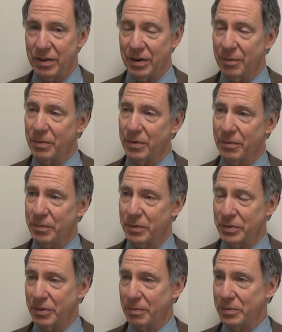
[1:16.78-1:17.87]
the number of
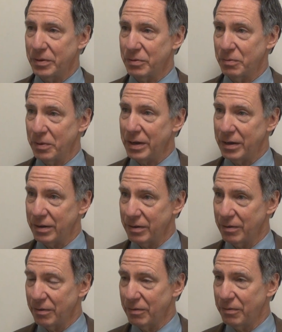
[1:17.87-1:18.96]
prescriptions written
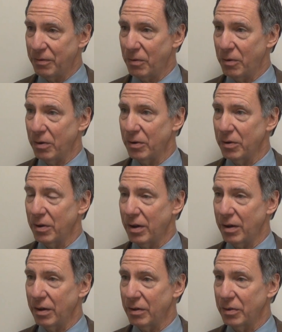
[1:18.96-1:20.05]
for
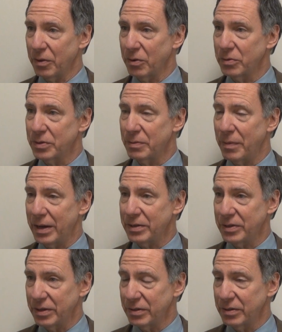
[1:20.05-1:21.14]
those
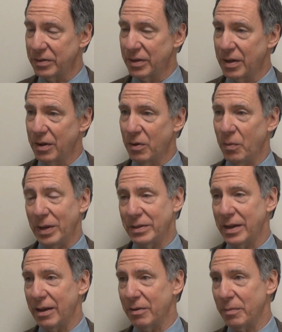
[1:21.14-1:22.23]
medicines
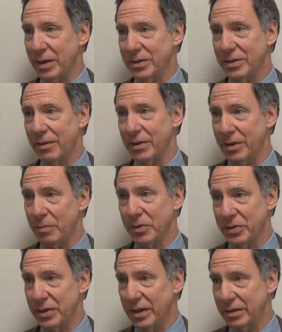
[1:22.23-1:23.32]
went down by
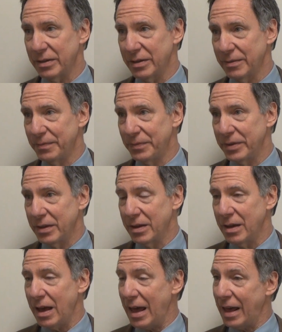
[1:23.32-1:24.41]
70%,
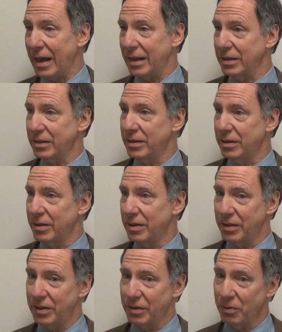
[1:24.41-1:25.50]
and
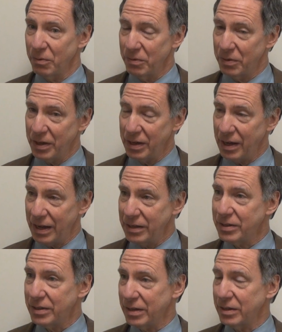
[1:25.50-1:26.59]
the
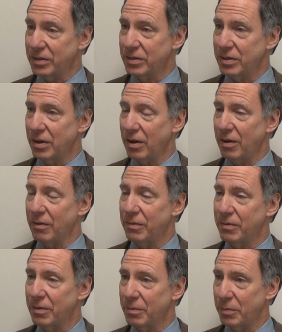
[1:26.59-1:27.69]
incidence of
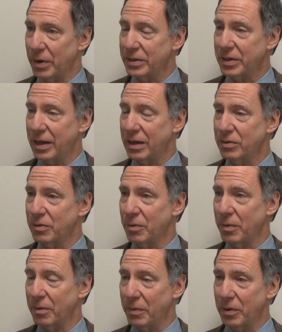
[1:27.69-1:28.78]
breast cancer
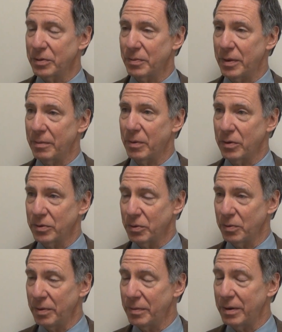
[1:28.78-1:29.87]
among
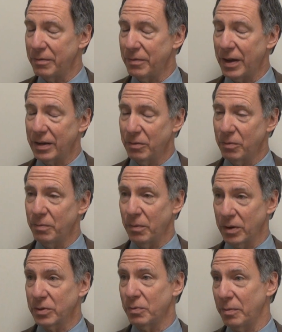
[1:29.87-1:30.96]
postmenopausal women, in fact
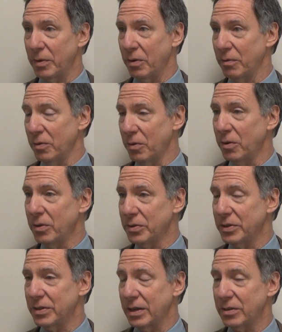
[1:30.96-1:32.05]
amongst women overall,
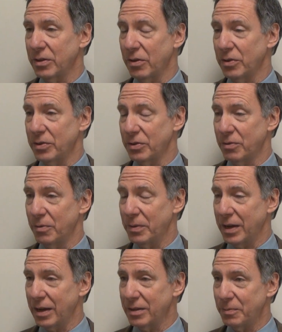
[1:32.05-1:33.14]
since that's the largest group
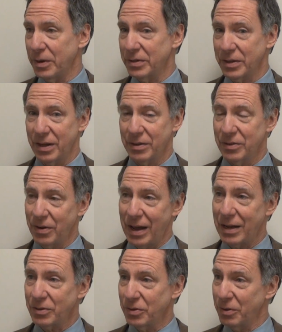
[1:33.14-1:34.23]
that gets breast cancer,
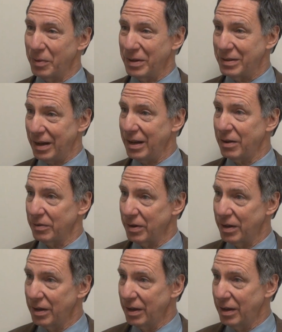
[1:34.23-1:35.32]
actually went down
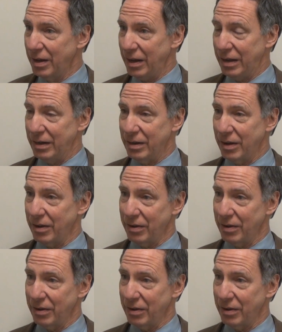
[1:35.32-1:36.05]
in